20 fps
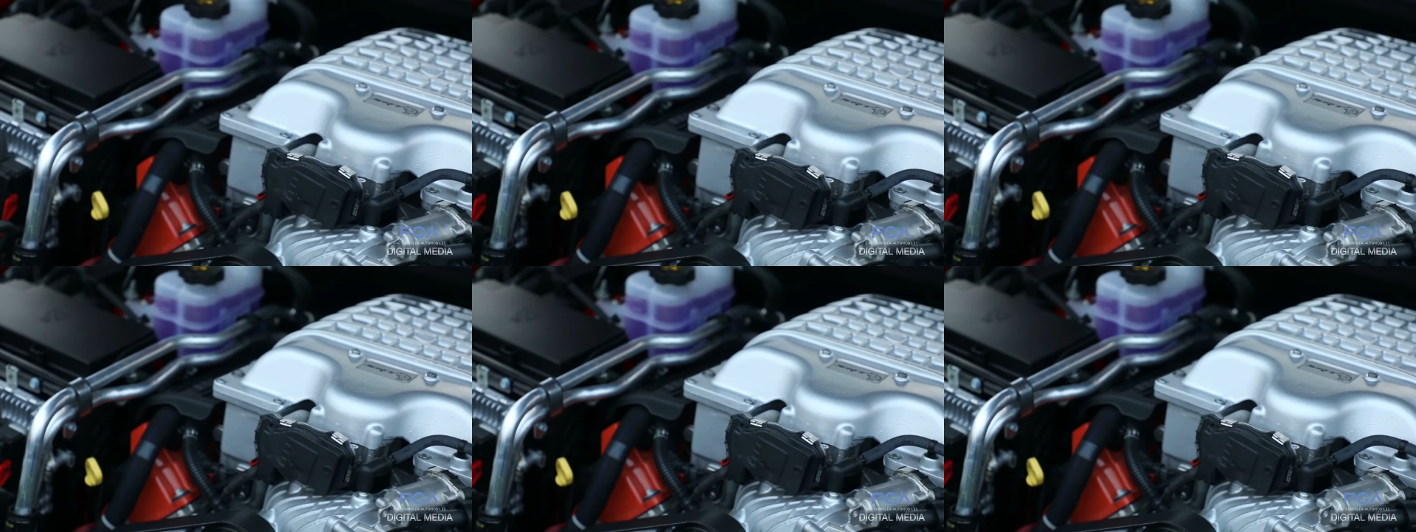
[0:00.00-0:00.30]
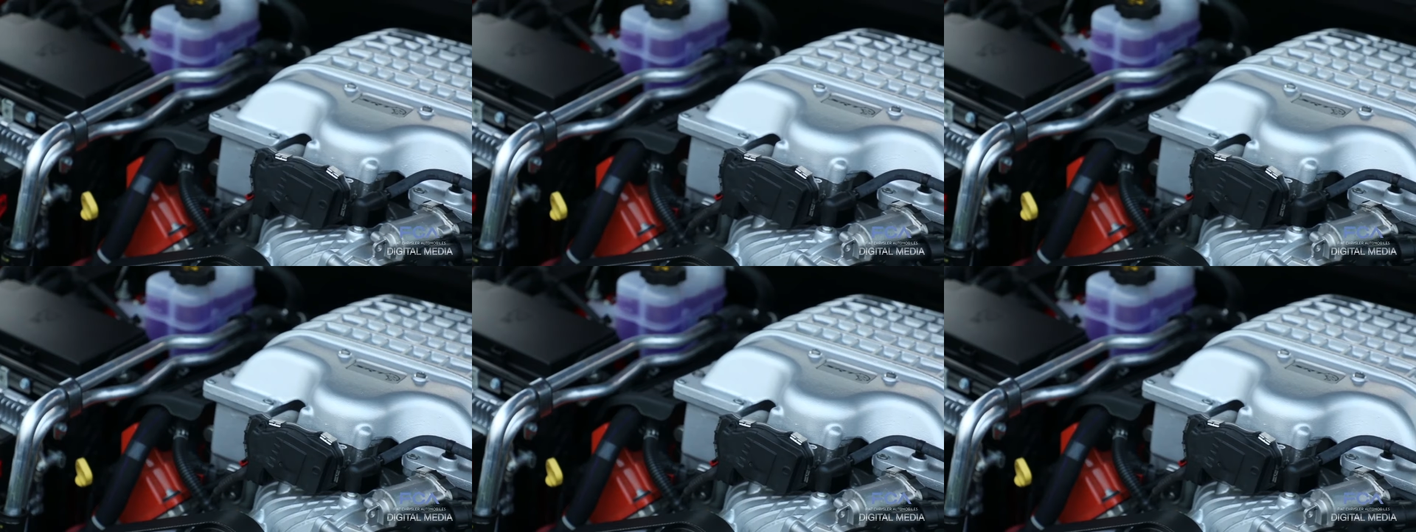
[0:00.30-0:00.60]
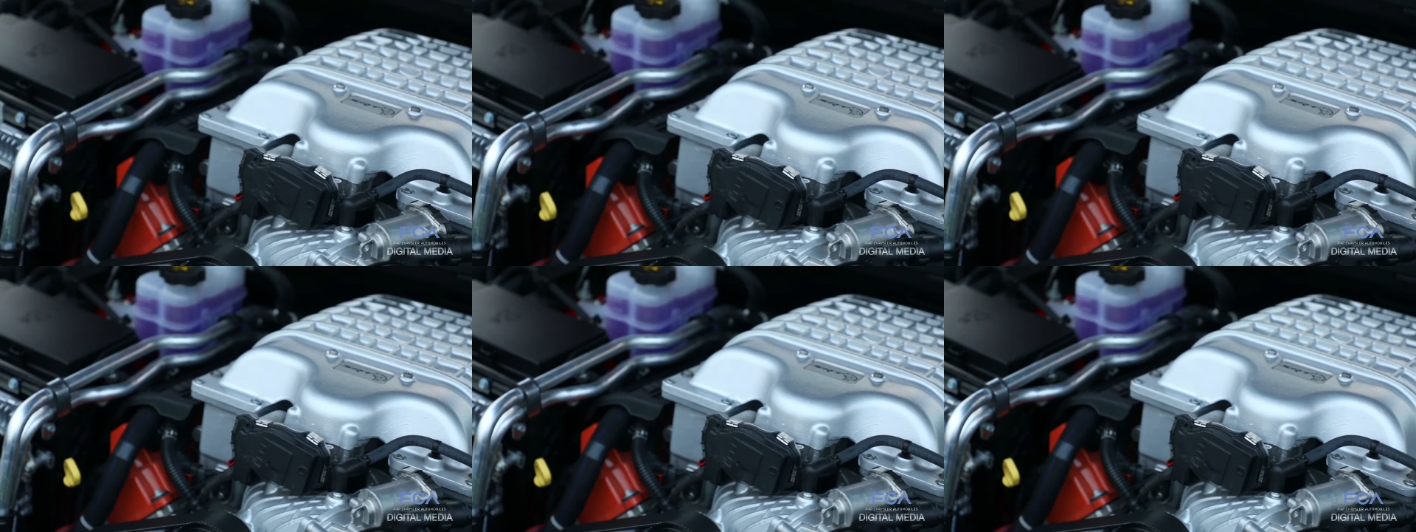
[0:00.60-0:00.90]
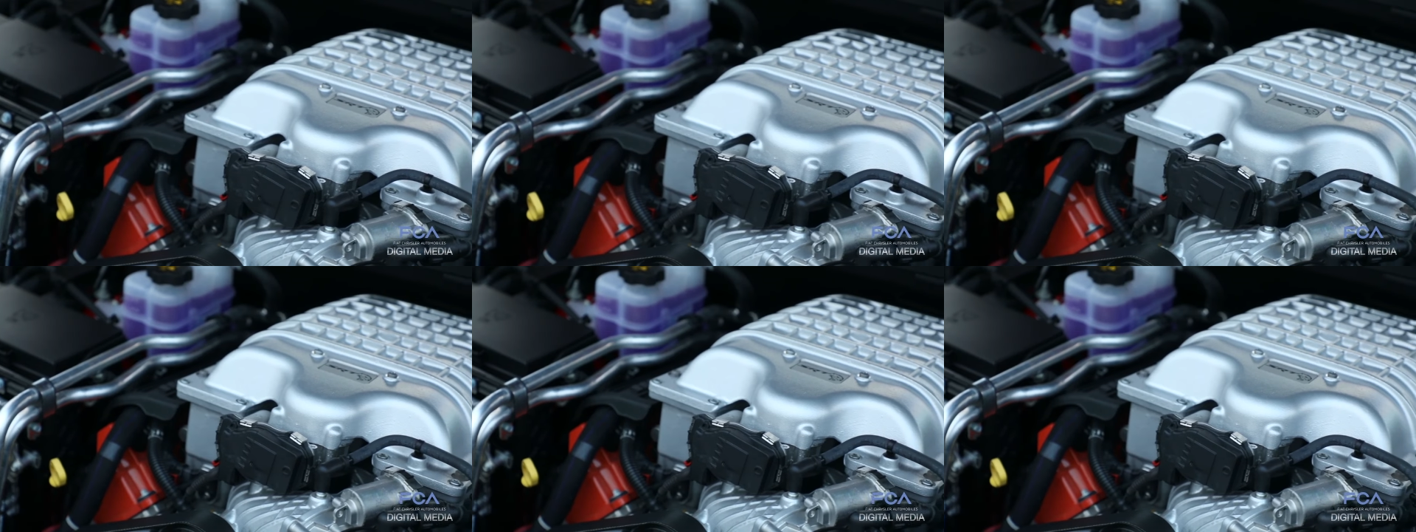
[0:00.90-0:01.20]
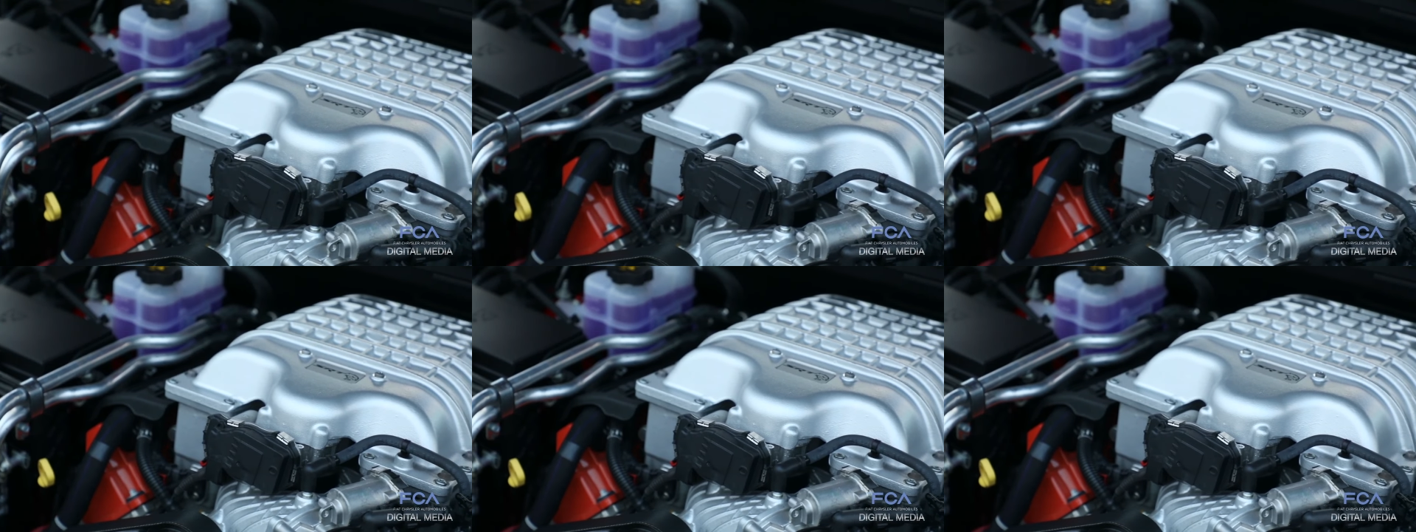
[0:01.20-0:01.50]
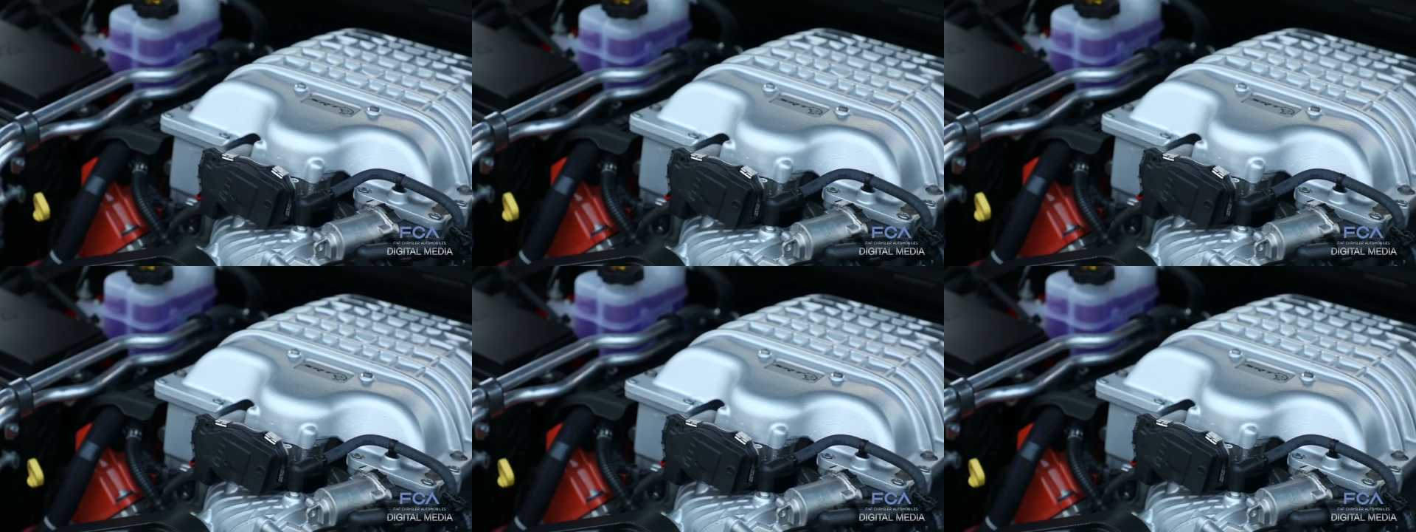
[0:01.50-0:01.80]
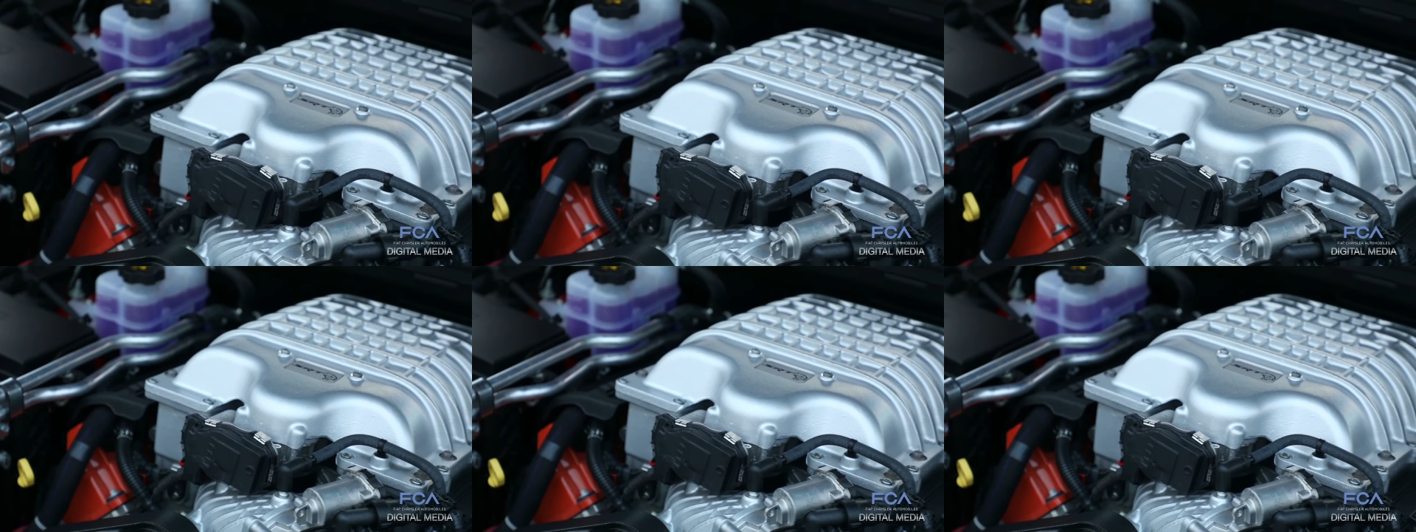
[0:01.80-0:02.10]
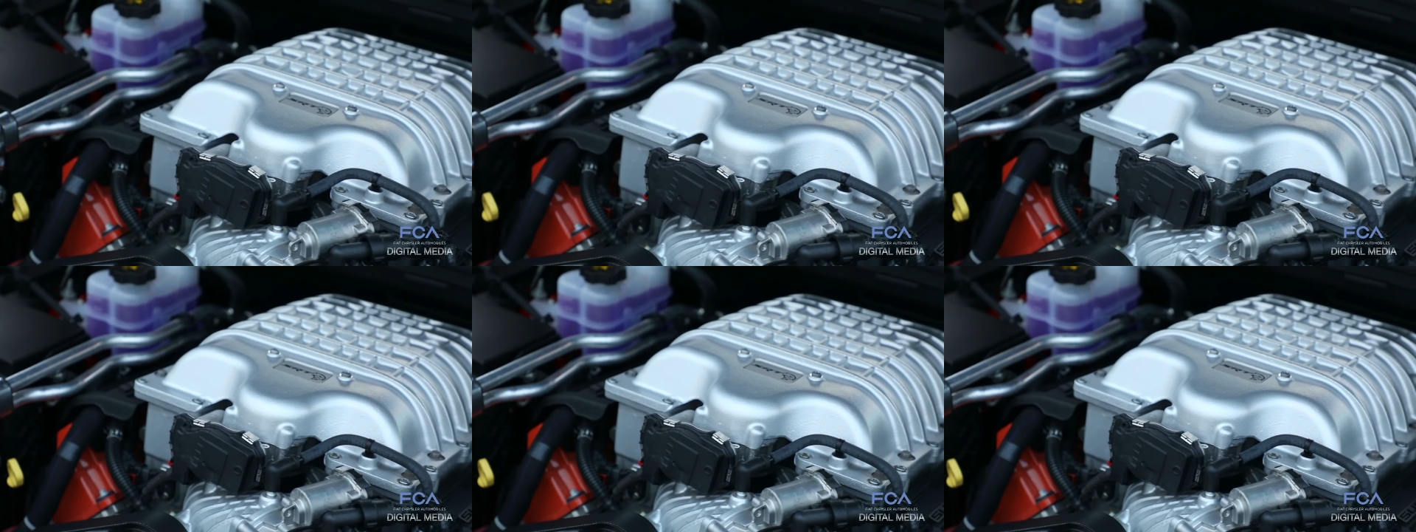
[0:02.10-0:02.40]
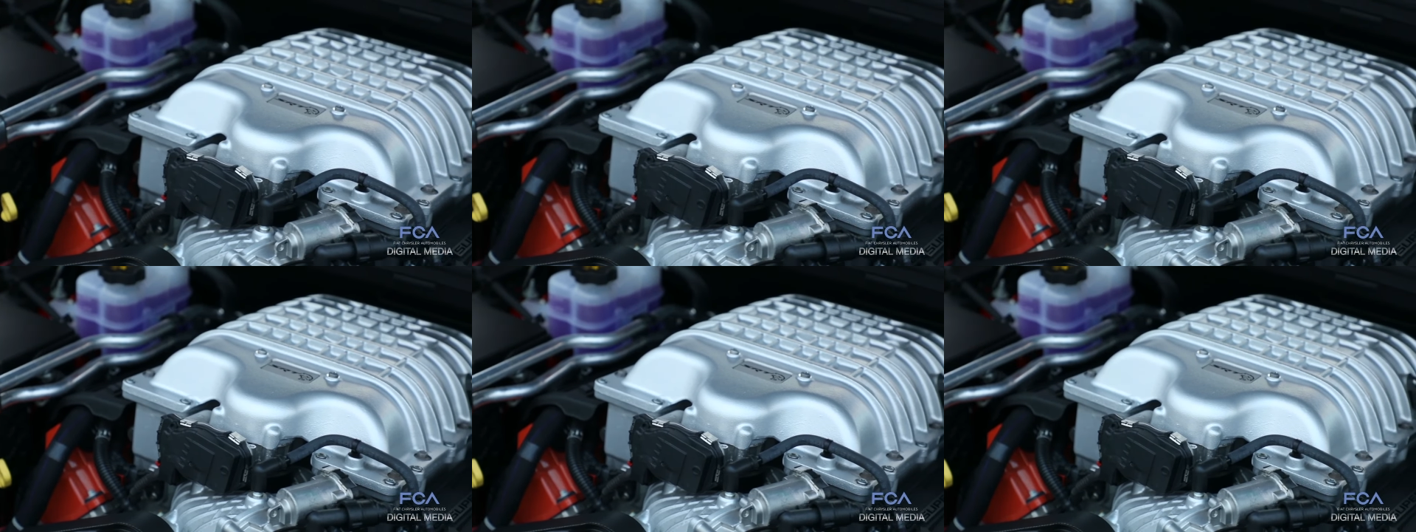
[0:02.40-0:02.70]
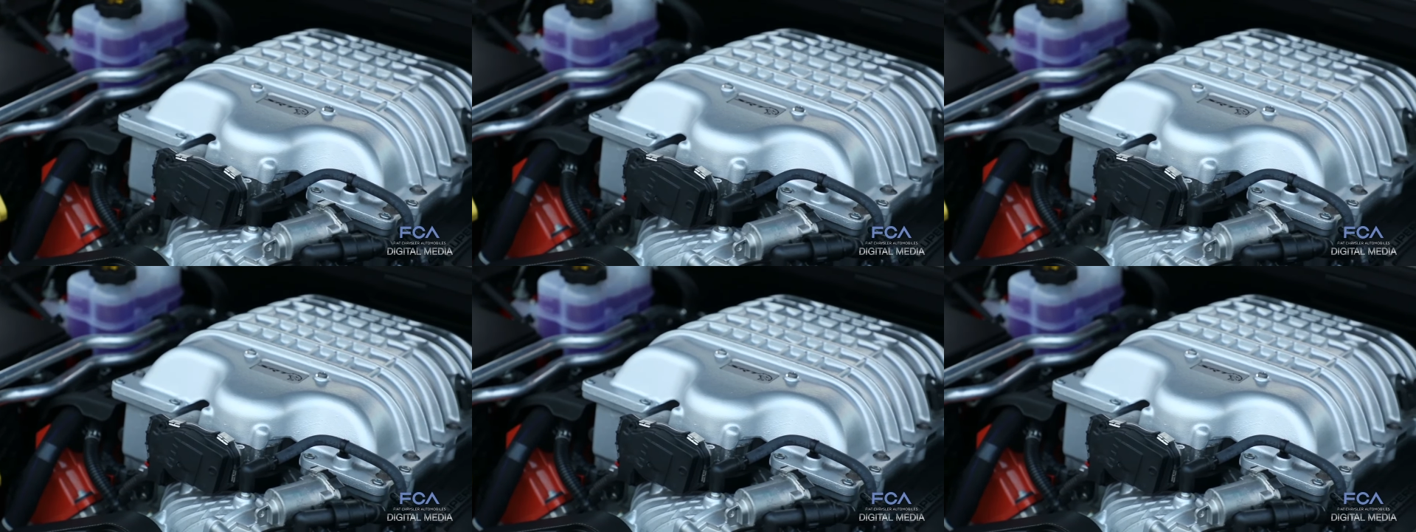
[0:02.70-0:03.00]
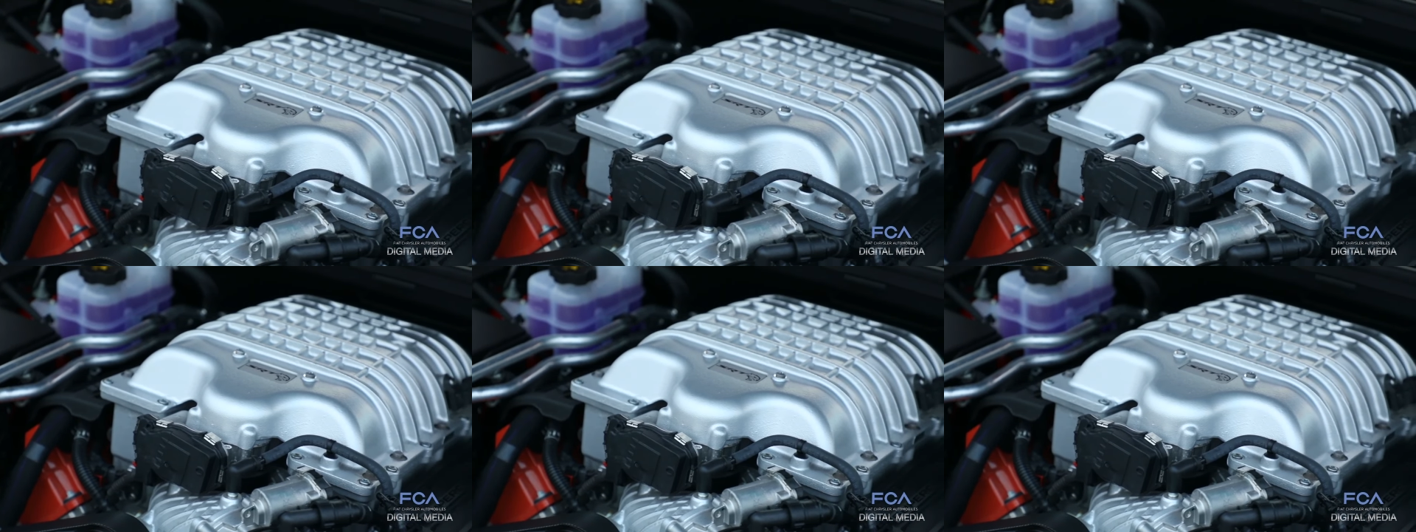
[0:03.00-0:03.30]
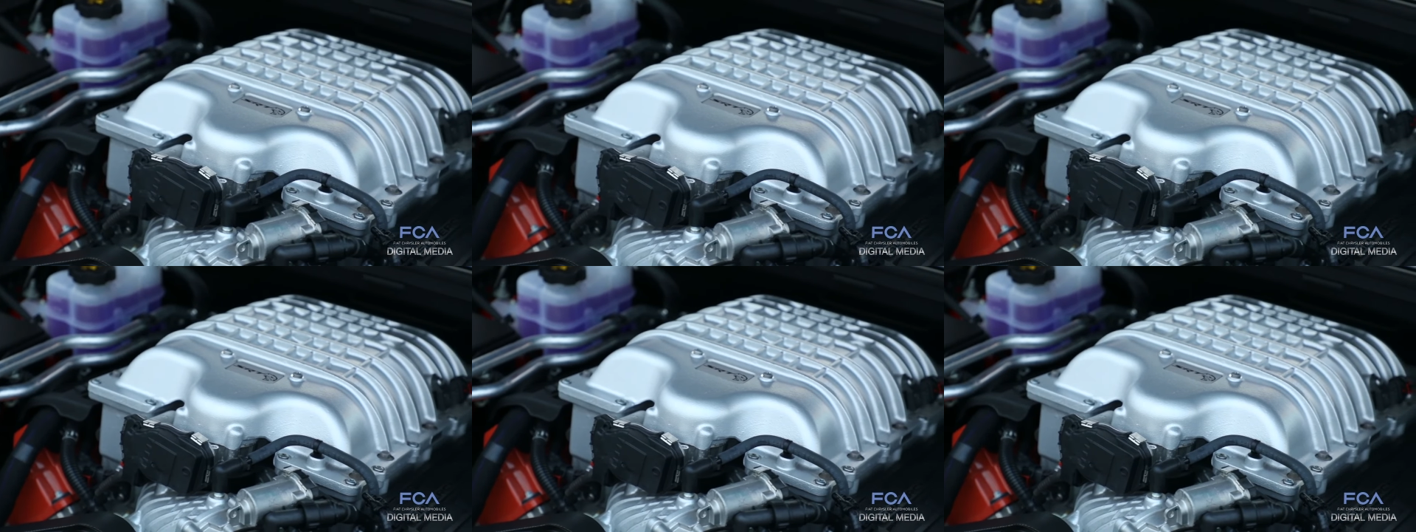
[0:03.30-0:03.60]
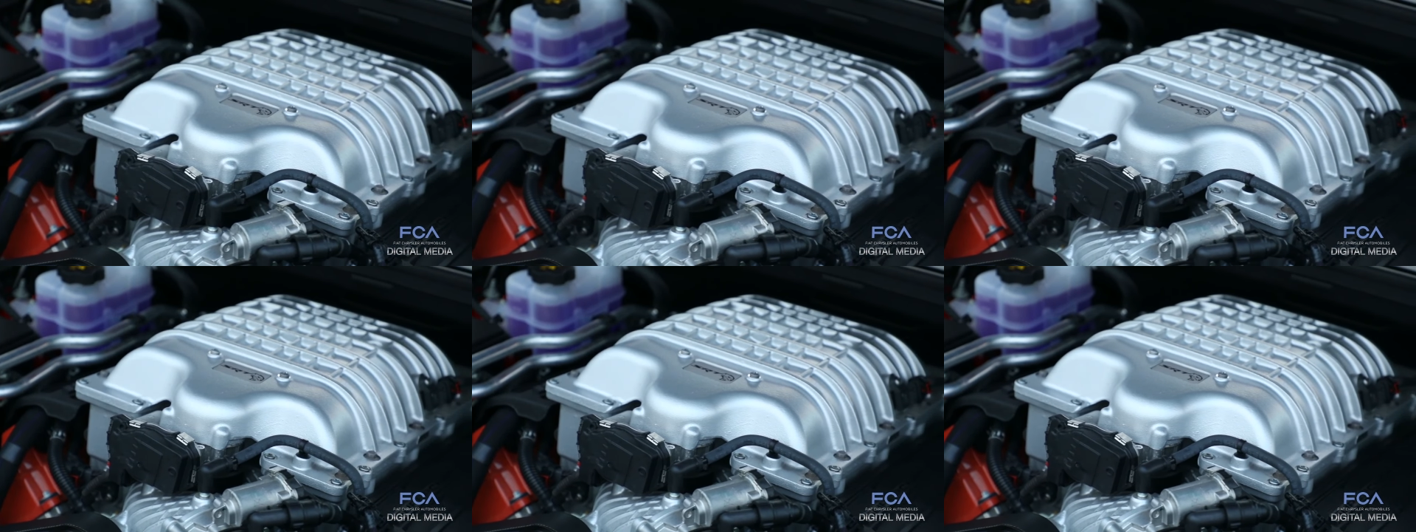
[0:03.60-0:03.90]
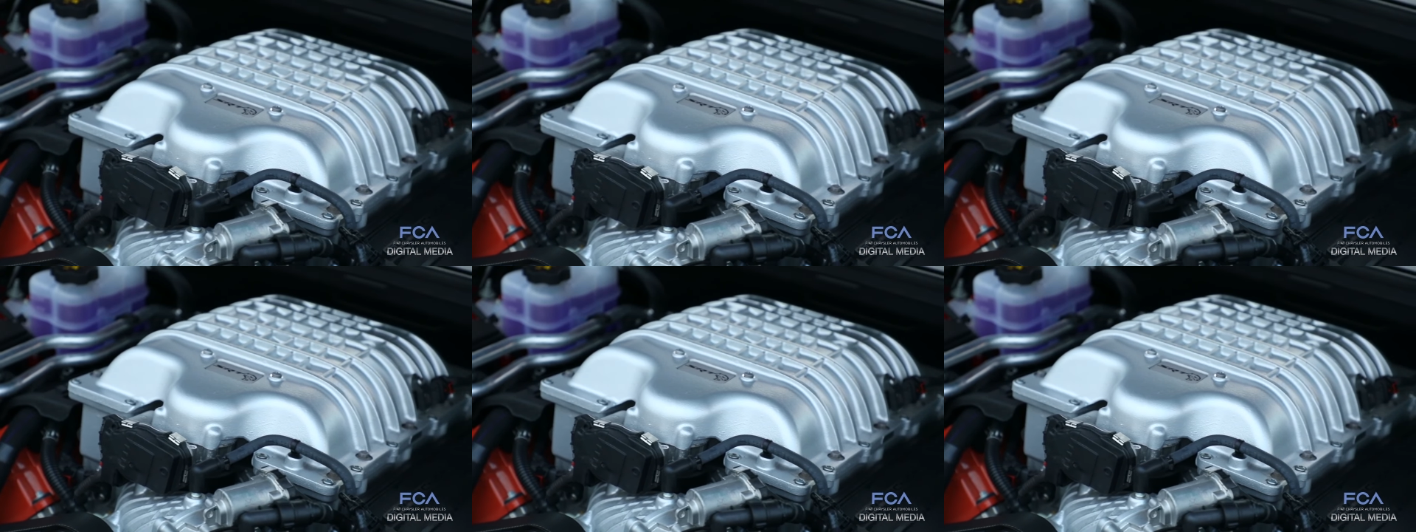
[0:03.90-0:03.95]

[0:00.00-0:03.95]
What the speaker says: [unreadable: no face in view]